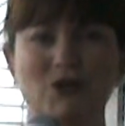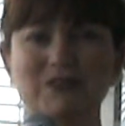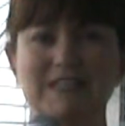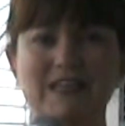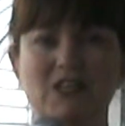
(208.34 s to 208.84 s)

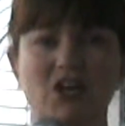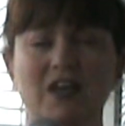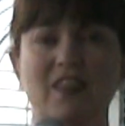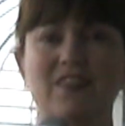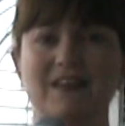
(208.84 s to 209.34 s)
all day
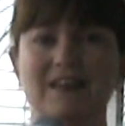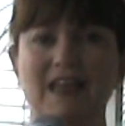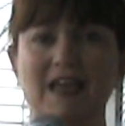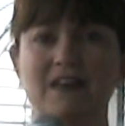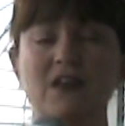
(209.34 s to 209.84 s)
long, think
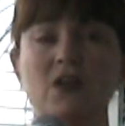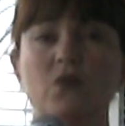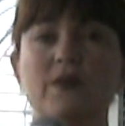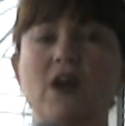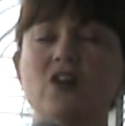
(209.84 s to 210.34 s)
again.
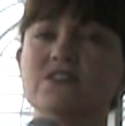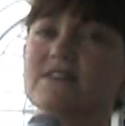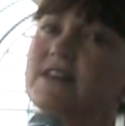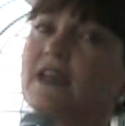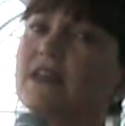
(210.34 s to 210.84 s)
We are
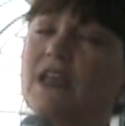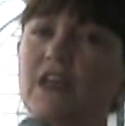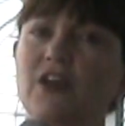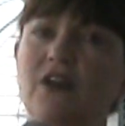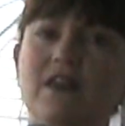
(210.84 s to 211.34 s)
standing
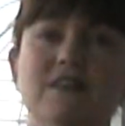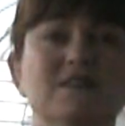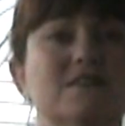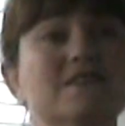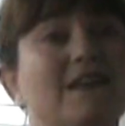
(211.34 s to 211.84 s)
here, and this is